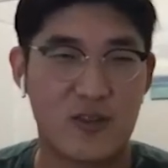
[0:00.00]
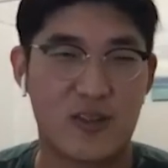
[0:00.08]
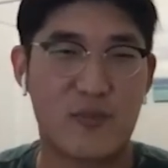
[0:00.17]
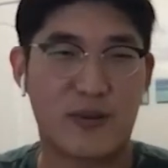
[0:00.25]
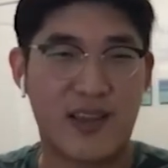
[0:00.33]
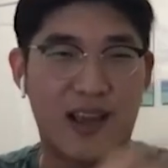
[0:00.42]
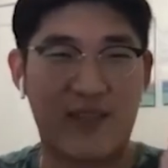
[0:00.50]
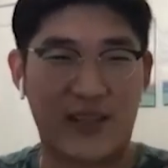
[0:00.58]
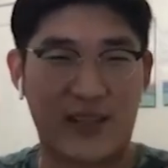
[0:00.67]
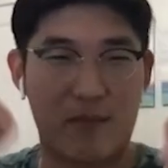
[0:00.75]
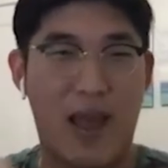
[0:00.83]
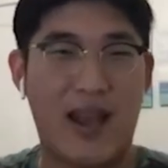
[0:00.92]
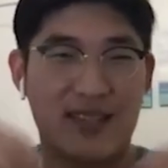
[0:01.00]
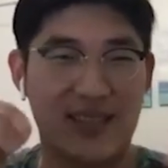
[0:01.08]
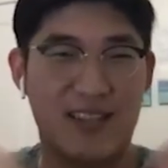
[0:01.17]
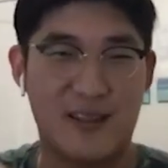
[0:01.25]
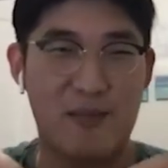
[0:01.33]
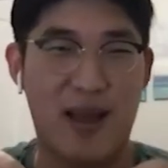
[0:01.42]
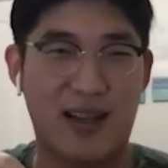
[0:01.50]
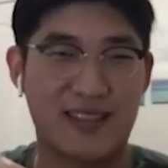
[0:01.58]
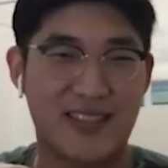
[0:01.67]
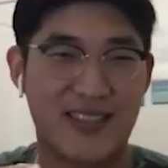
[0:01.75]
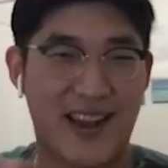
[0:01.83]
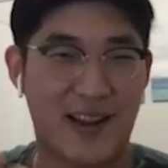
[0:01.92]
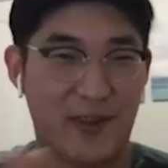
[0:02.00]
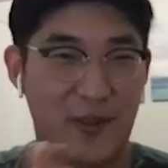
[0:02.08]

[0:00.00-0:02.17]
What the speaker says: you typically have like the magazine in the back seat,